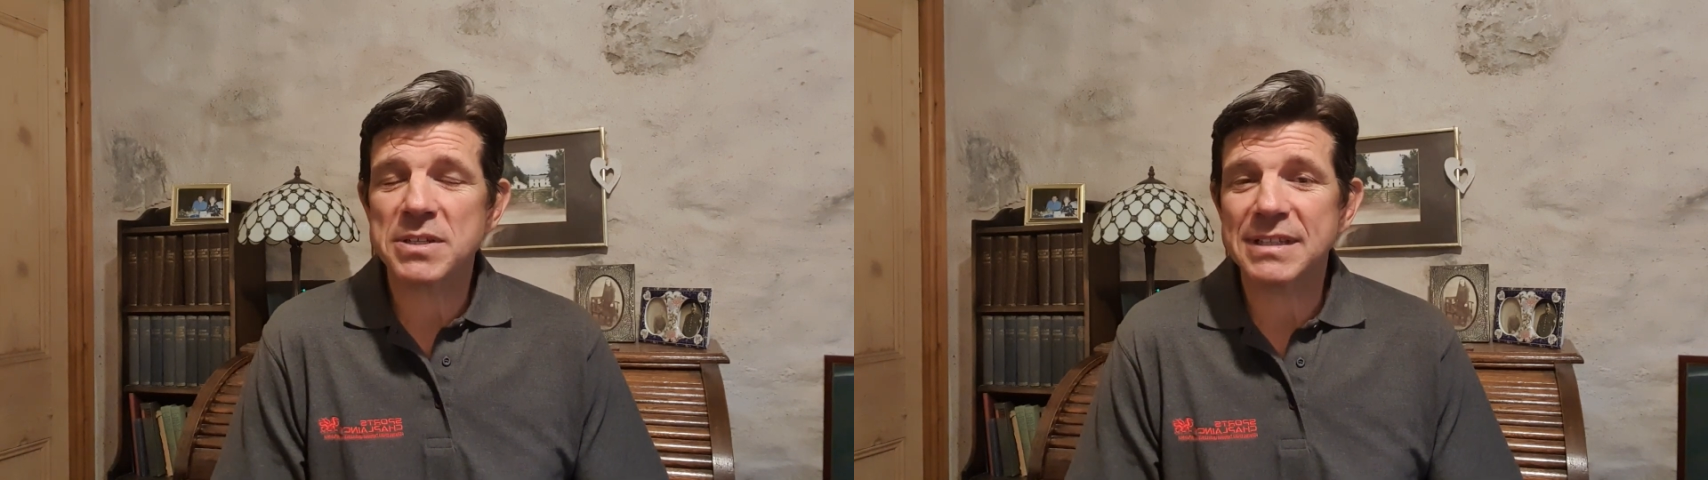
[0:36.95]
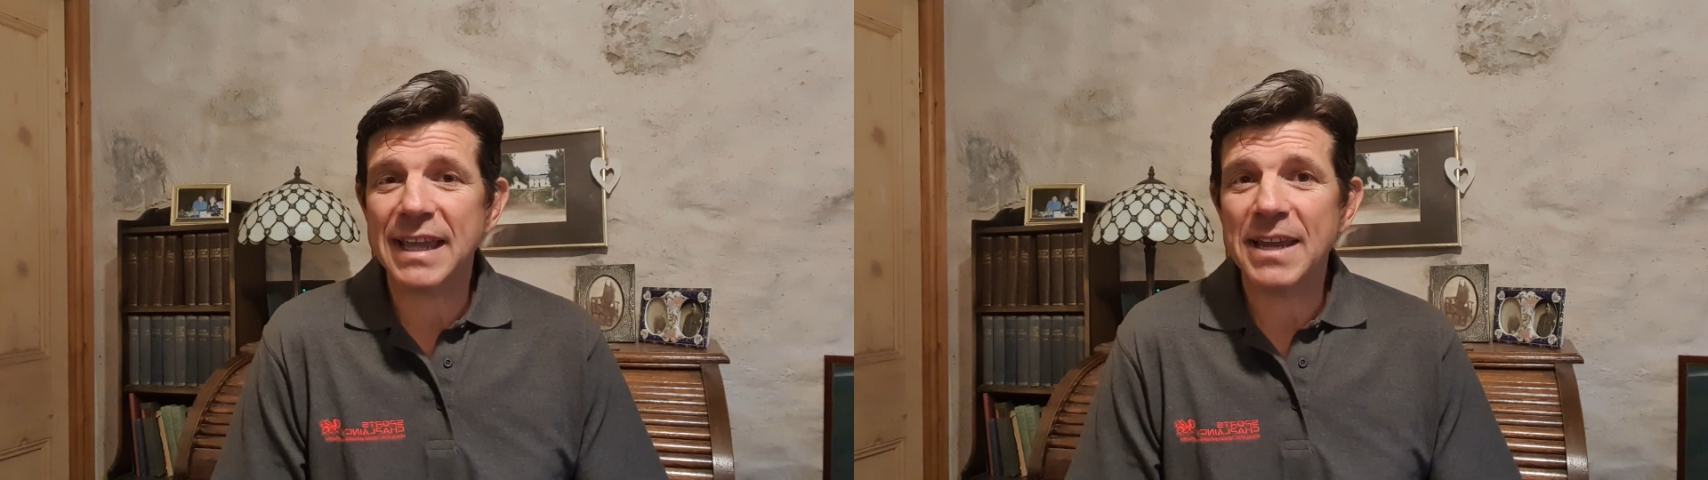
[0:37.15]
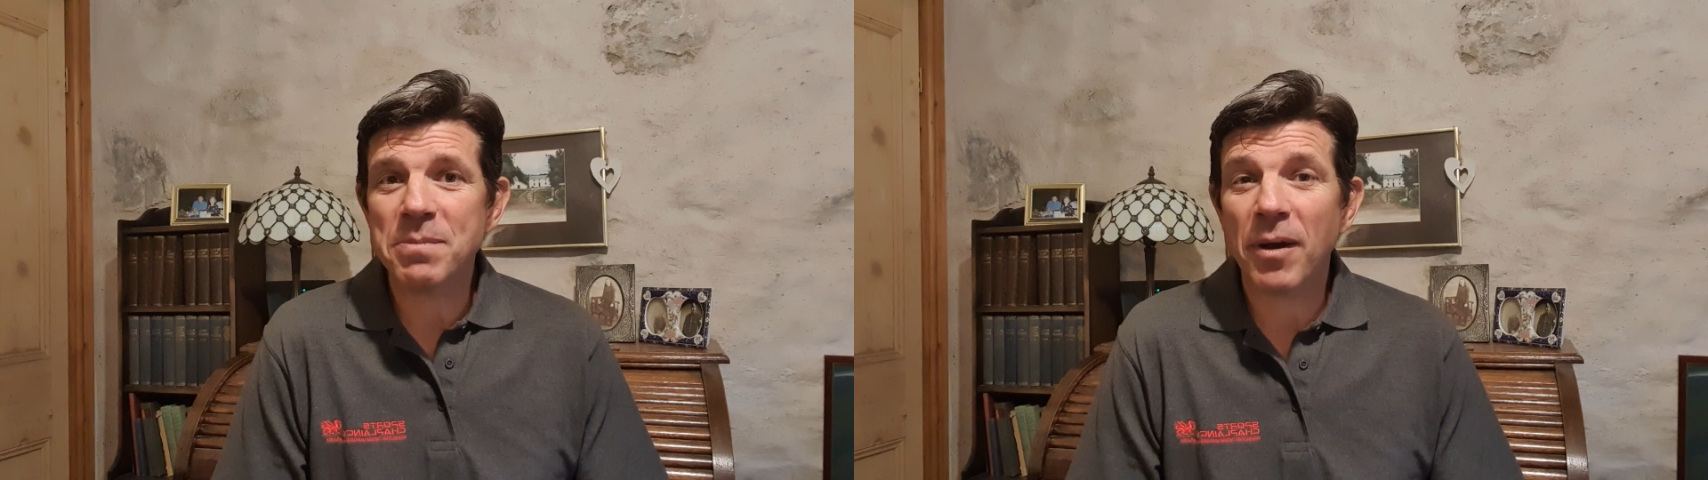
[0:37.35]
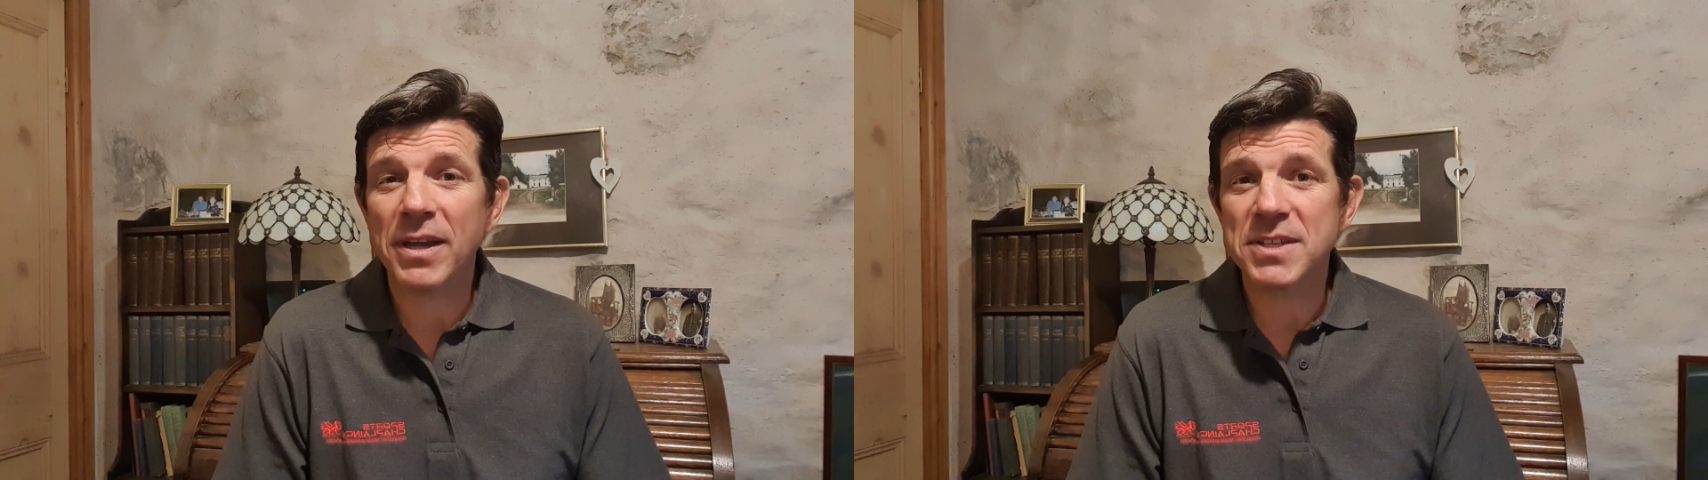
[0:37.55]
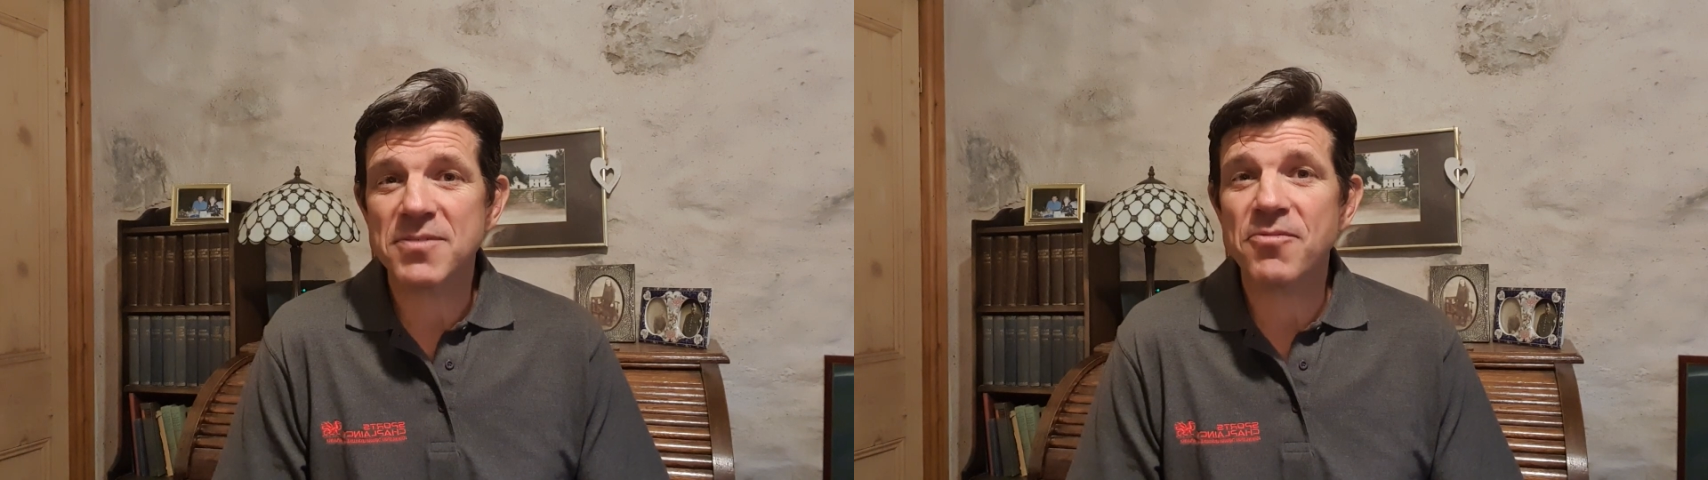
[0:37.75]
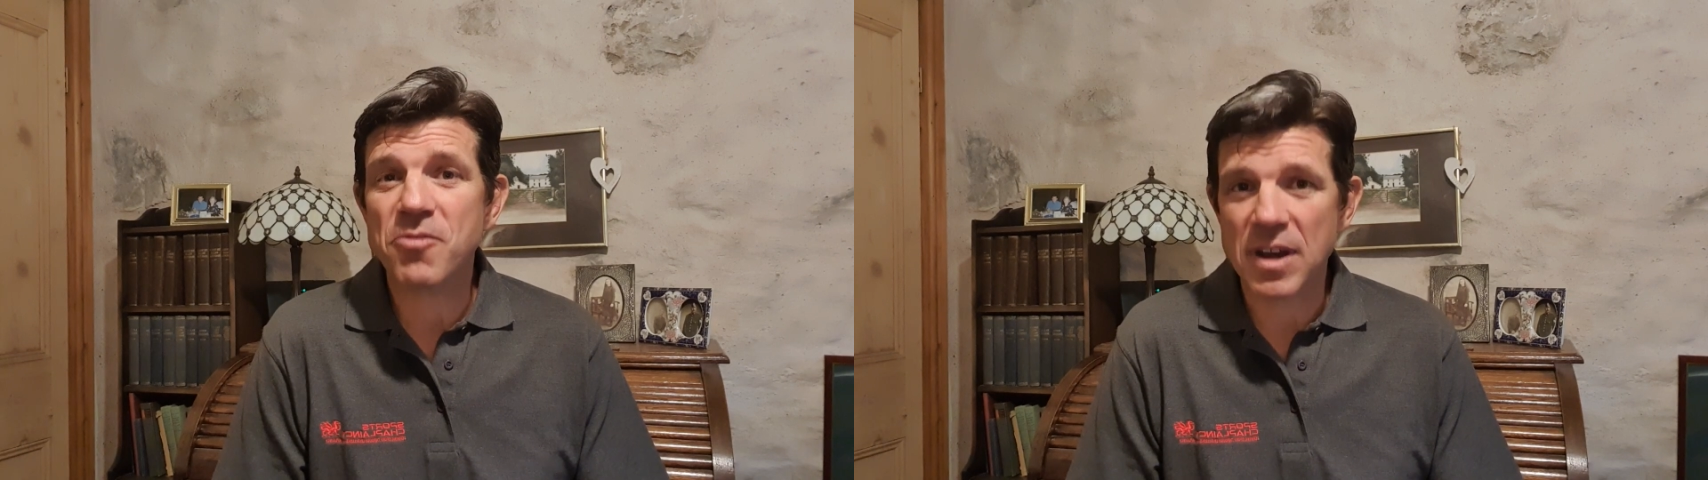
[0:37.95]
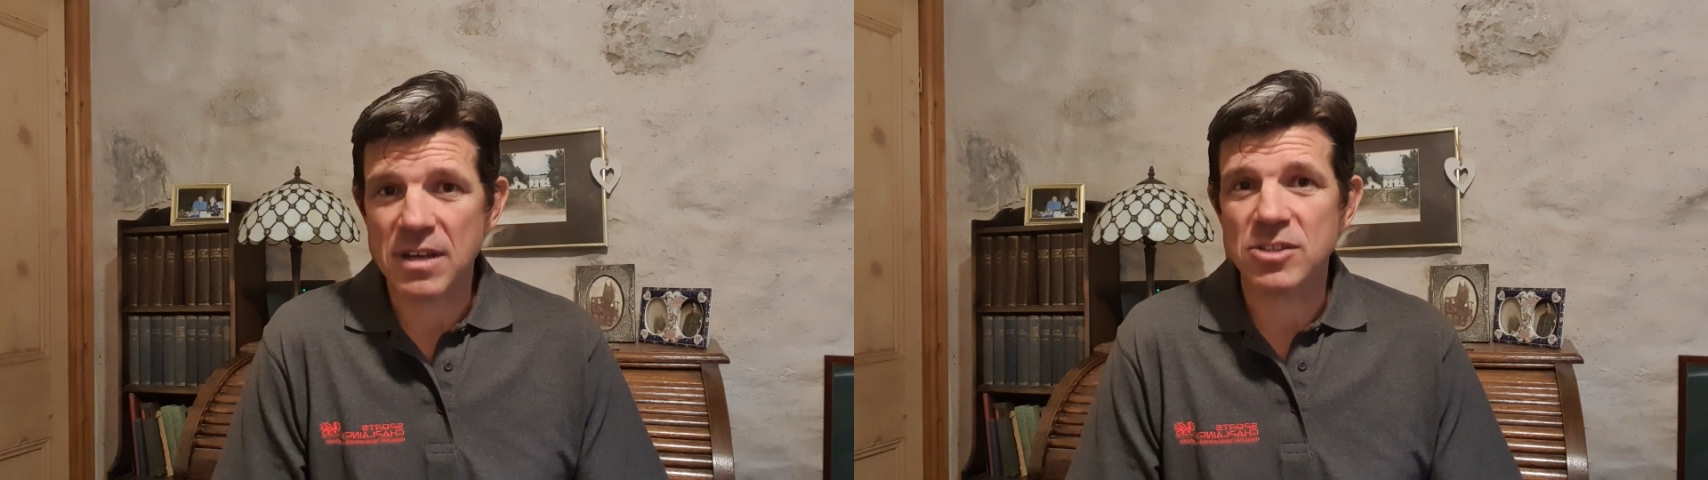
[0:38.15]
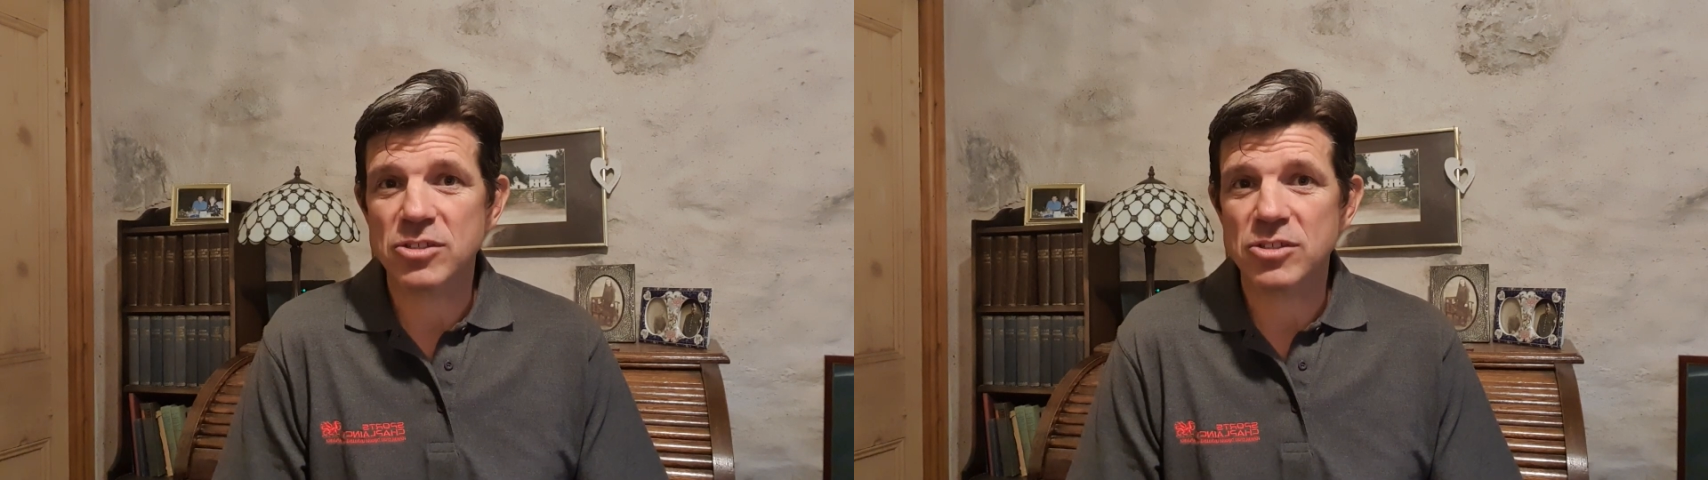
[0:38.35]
dared by his friends